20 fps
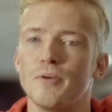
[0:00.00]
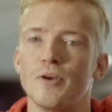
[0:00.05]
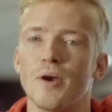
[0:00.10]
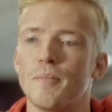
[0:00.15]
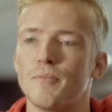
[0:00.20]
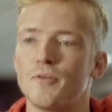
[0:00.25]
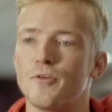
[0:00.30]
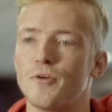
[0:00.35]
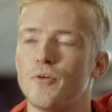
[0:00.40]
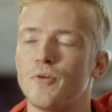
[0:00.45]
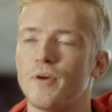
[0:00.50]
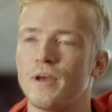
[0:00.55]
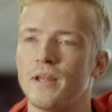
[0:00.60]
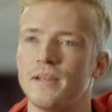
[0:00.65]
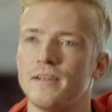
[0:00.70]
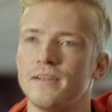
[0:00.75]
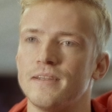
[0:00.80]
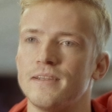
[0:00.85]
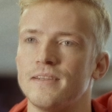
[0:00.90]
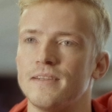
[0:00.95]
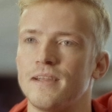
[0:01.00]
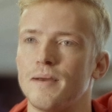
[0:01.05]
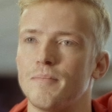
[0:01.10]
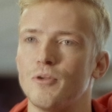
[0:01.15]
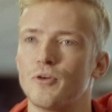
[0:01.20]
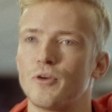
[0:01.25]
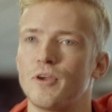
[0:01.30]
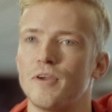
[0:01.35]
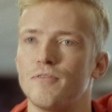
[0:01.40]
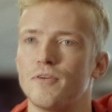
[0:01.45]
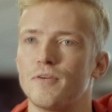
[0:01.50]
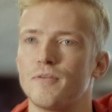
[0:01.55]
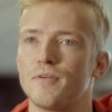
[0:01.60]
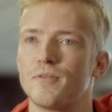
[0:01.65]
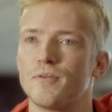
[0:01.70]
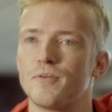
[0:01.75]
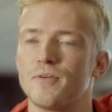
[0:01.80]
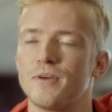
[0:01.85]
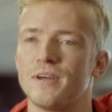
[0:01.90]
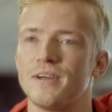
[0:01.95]
come true, and I'm looking
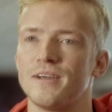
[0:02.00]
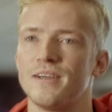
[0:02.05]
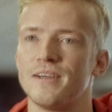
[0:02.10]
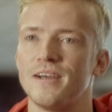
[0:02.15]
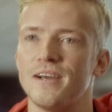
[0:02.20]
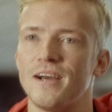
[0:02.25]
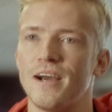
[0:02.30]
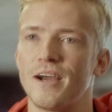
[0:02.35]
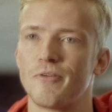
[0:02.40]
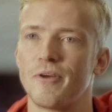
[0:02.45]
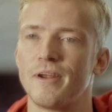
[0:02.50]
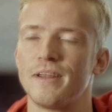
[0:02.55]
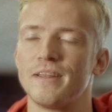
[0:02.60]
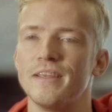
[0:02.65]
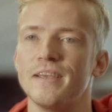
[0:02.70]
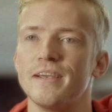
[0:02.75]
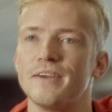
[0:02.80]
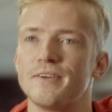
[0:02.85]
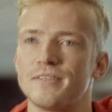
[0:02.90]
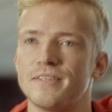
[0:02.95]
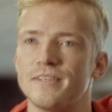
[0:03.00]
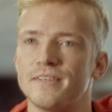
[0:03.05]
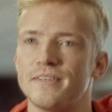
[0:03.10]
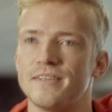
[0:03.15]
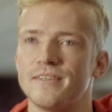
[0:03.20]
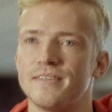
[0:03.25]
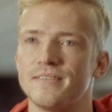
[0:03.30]
forward to a great years here.